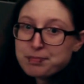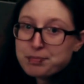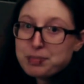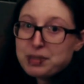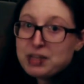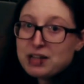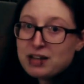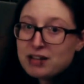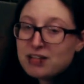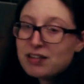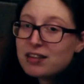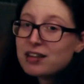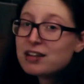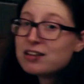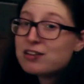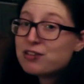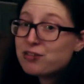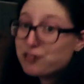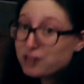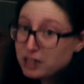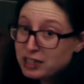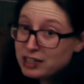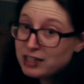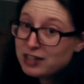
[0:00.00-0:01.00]
because that's
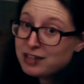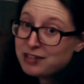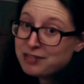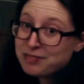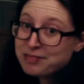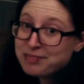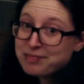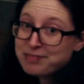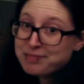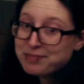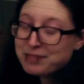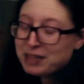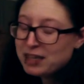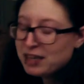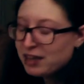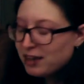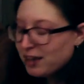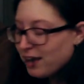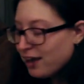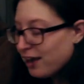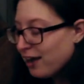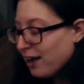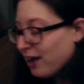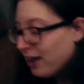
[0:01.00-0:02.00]
funny.
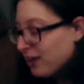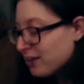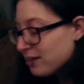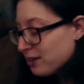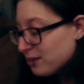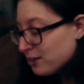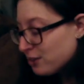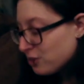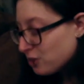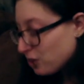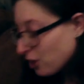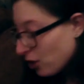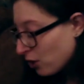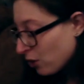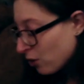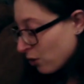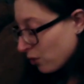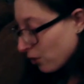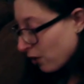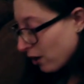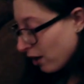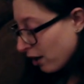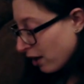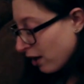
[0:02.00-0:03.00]

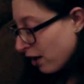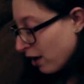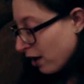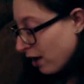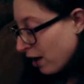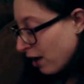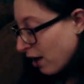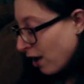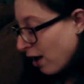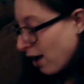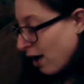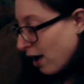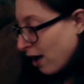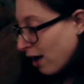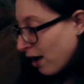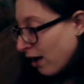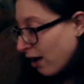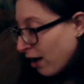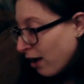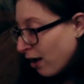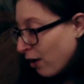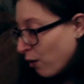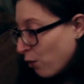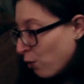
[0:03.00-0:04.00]
So,
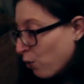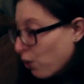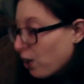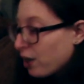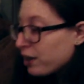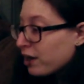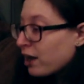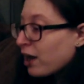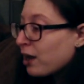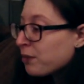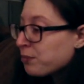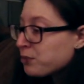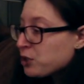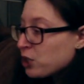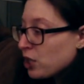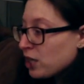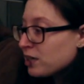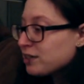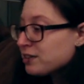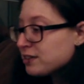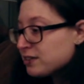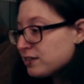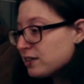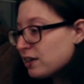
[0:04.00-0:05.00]
what I'm
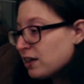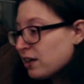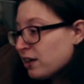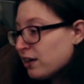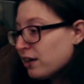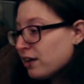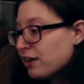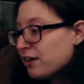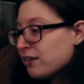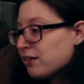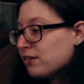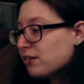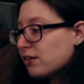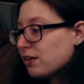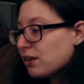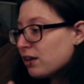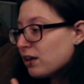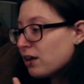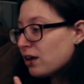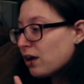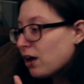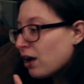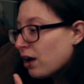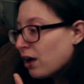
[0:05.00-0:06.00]
trying to say is
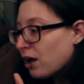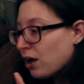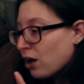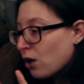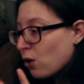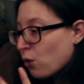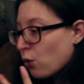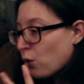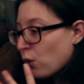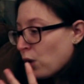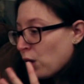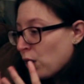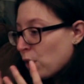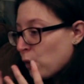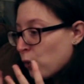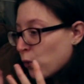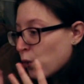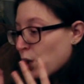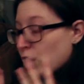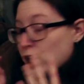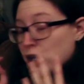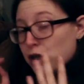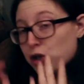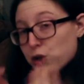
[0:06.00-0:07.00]

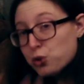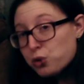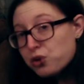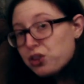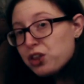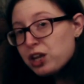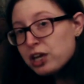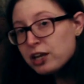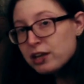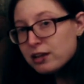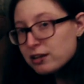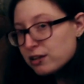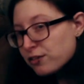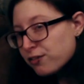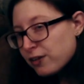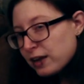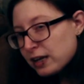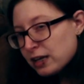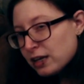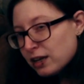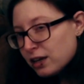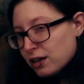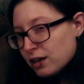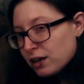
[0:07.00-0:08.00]
what you think is
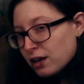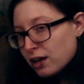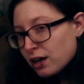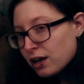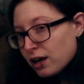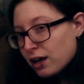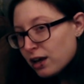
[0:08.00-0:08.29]
funny,